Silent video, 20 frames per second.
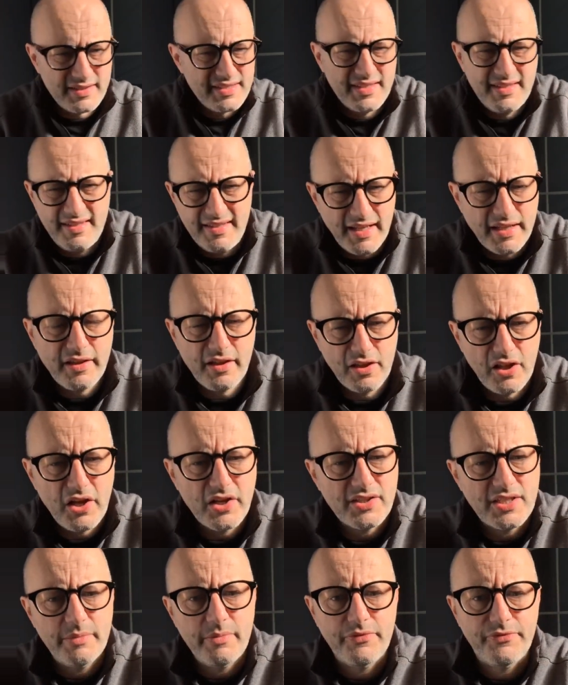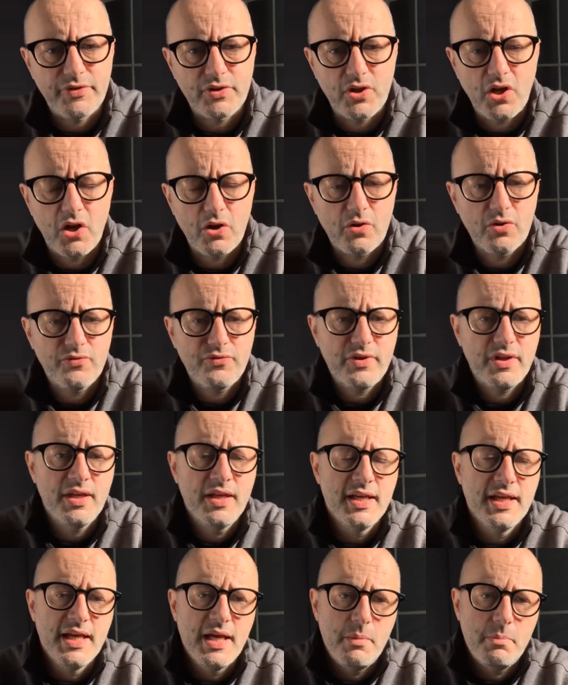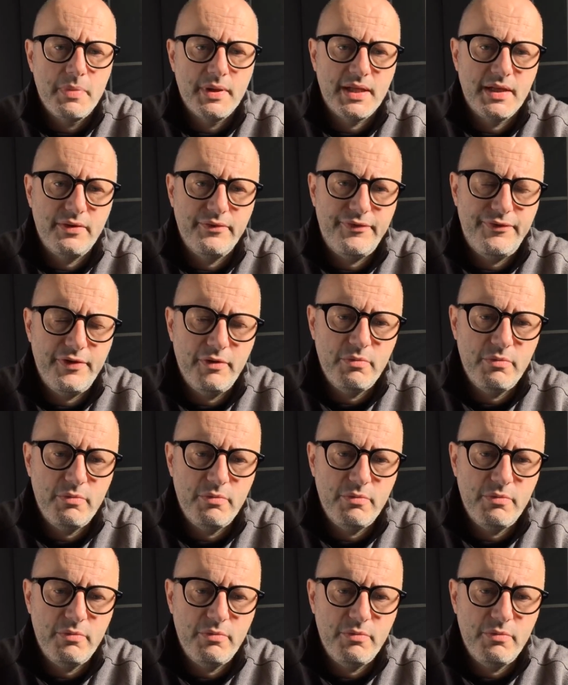done a lot of time in photography, but in film,